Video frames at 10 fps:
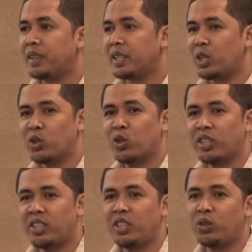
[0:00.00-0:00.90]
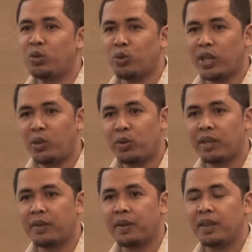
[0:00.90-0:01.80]
the authority to
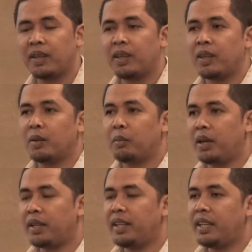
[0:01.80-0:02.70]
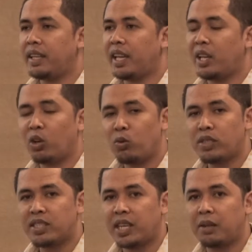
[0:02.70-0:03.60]
anyone, but they can
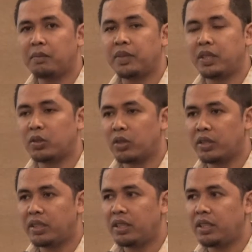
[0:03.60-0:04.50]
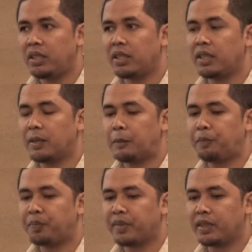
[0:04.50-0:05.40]
always help the authority,
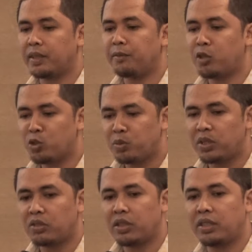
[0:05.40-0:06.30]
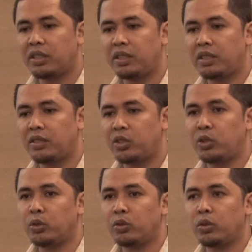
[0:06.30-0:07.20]
the enforcement authority,
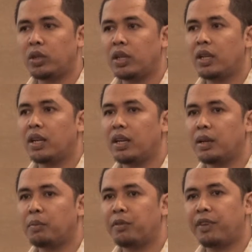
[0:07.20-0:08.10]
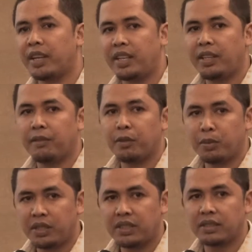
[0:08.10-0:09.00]
through providing
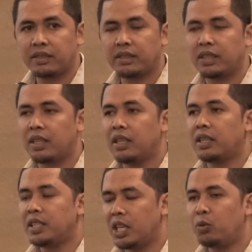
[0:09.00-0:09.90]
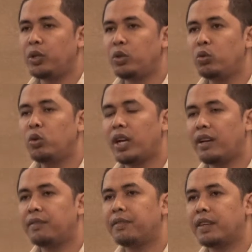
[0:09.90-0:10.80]
information. Yeah, we do
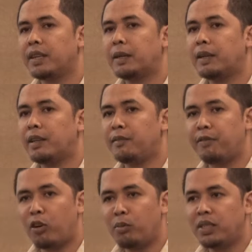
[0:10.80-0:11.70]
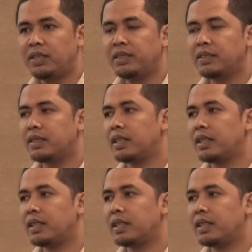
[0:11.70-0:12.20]
have informers